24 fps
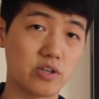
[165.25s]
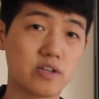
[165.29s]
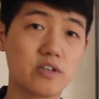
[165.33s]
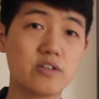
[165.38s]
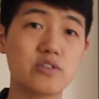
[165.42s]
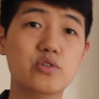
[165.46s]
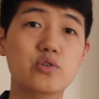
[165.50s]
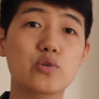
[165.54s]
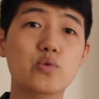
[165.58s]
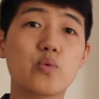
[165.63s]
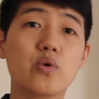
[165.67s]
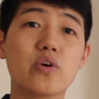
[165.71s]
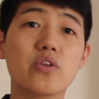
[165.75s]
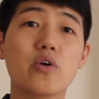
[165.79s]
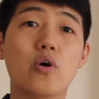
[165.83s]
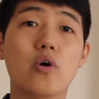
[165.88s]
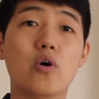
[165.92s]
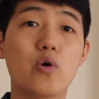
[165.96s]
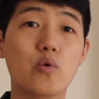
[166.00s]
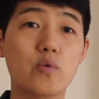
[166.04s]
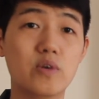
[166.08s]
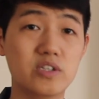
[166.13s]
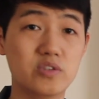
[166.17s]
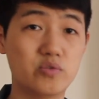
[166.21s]
because you want to
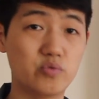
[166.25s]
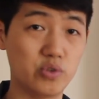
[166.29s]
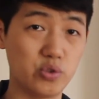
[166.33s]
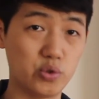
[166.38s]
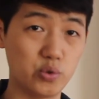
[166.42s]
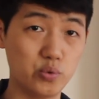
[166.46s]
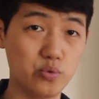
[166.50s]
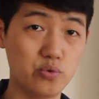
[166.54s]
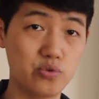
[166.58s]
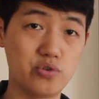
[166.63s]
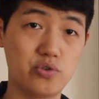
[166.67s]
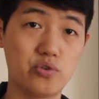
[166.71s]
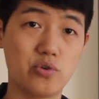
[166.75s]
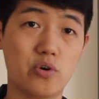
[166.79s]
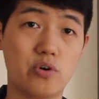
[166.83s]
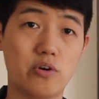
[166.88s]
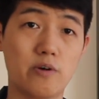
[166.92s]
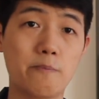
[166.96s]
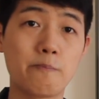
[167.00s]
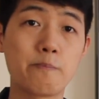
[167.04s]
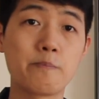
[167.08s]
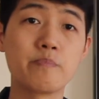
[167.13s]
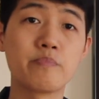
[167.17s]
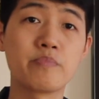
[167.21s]
always reduce
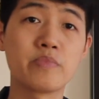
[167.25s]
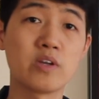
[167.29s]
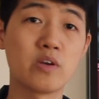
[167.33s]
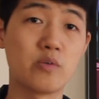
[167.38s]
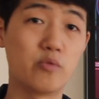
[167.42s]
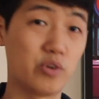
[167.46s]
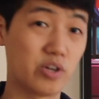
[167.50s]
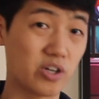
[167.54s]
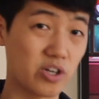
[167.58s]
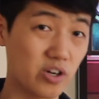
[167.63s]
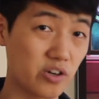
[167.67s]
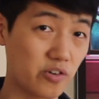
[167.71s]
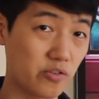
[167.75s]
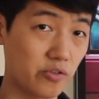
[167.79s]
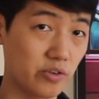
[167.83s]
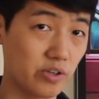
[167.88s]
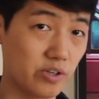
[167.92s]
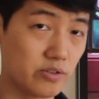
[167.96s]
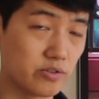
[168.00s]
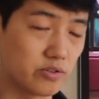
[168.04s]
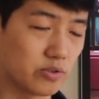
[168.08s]
your recovery.